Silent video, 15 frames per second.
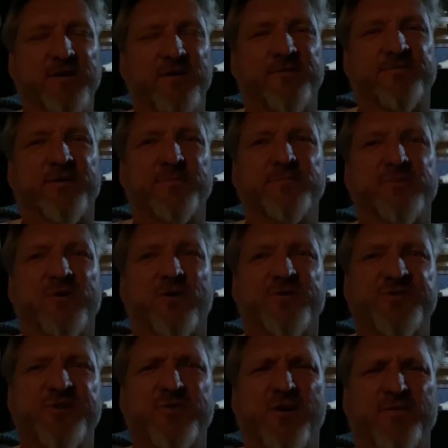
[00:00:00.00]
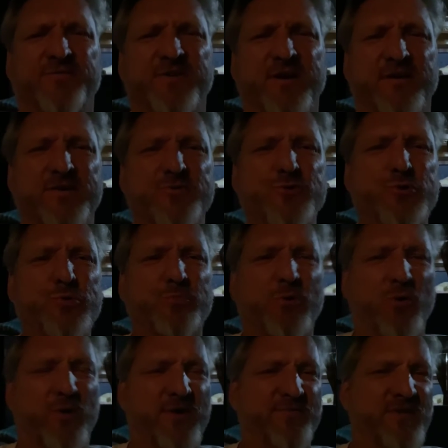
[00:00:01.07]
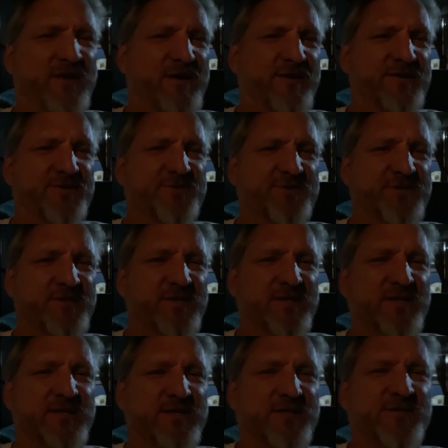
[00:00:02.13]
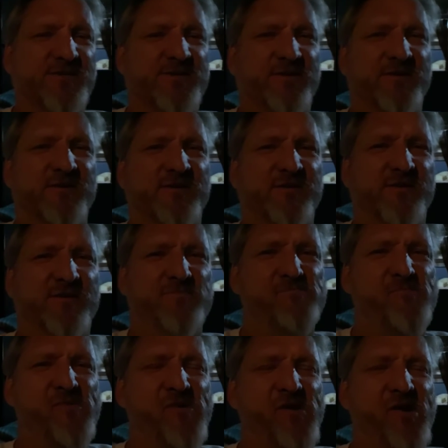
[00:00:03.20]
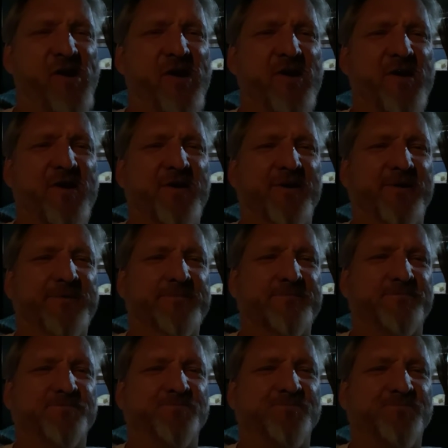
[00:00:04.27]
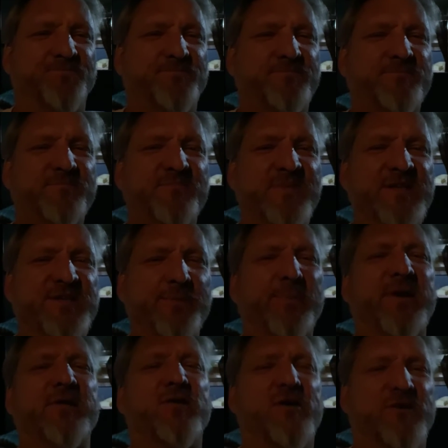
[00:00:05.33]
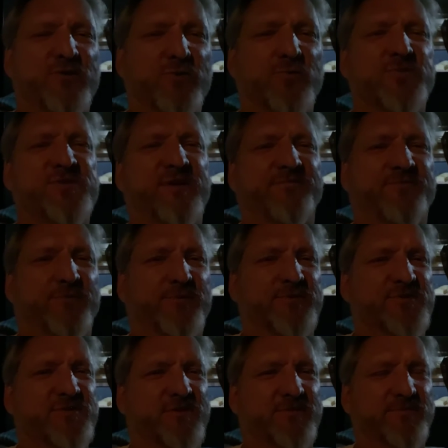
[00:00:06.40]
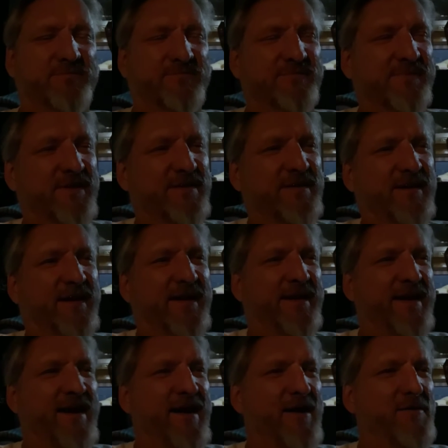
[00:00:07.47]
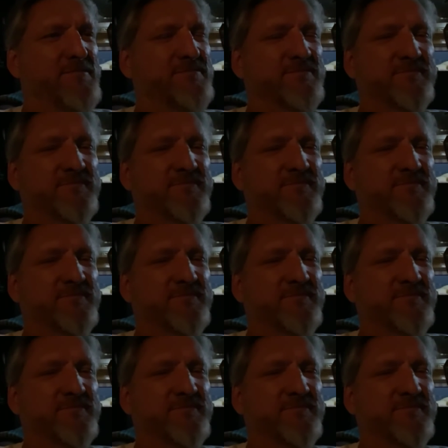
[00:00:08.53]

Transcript: from Carson Coffee down in Newport, I think it is. So it's going to be a lot of cool stuff for you. So anyhow,